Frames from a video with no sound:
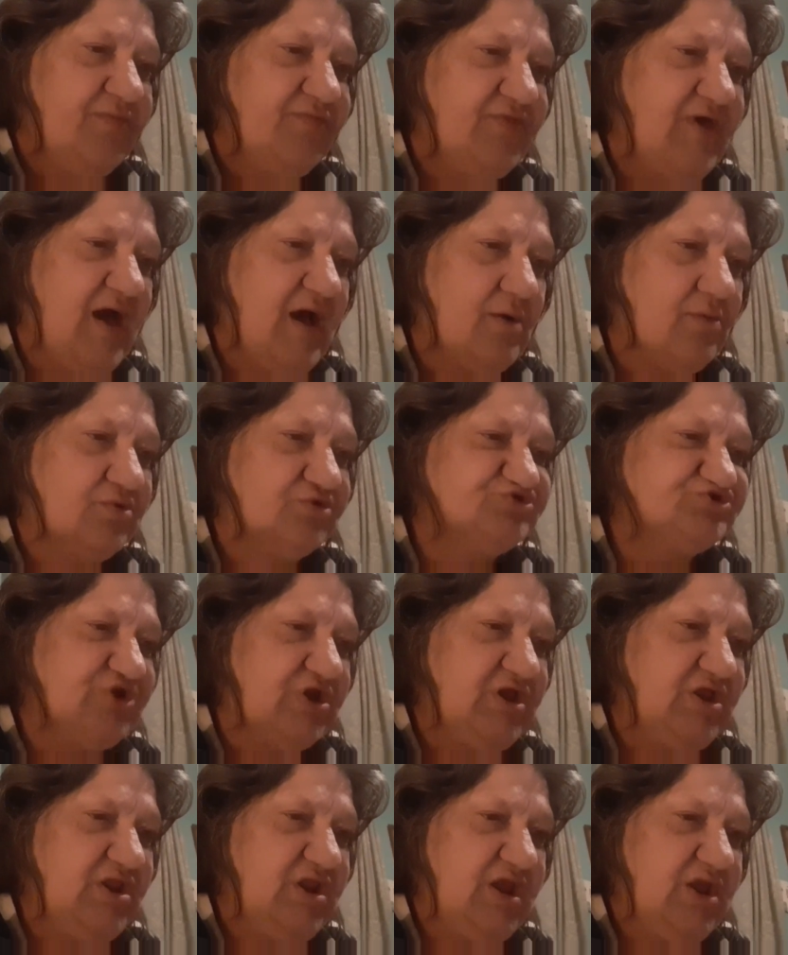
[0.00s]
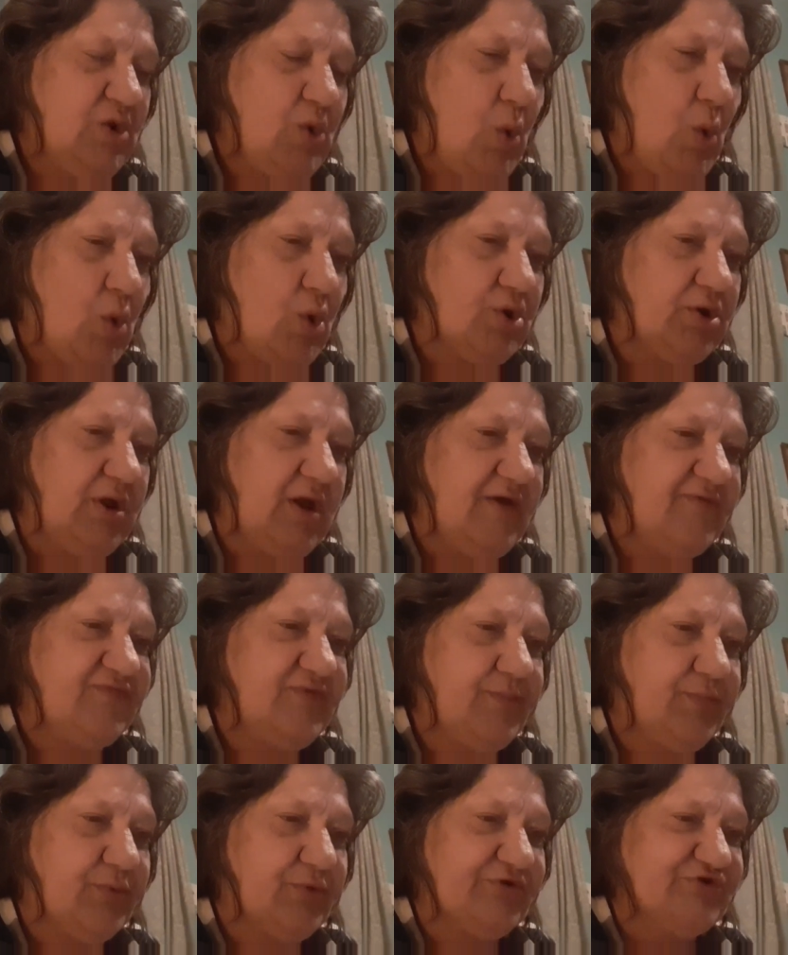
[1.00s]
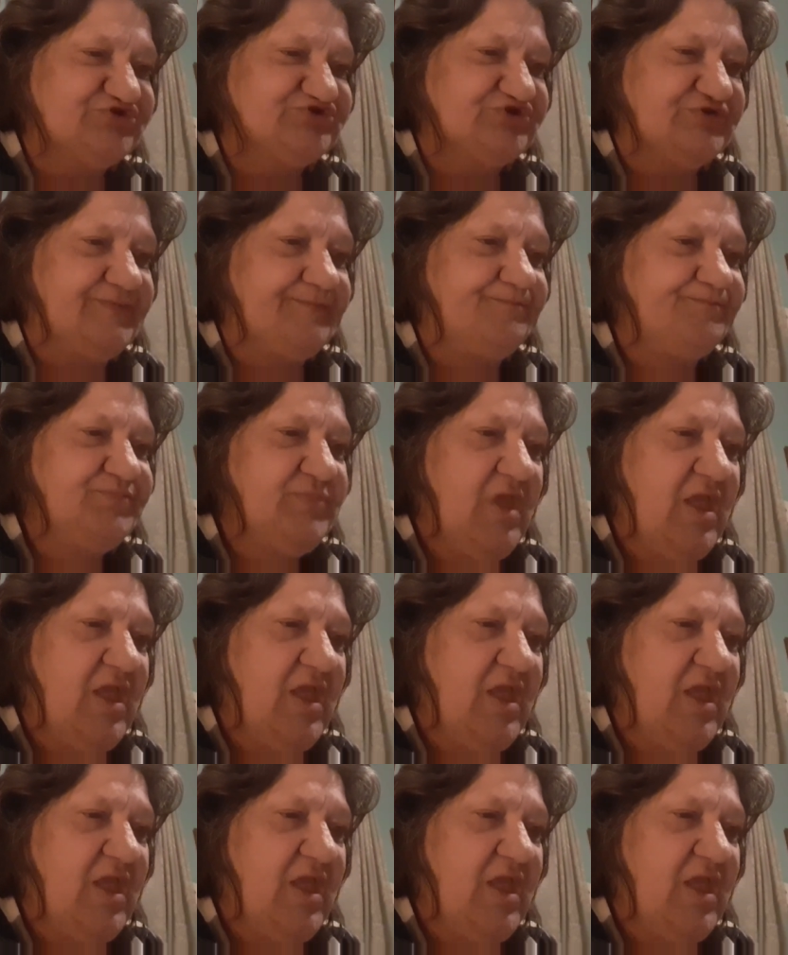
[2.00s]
that was in the court of the prison.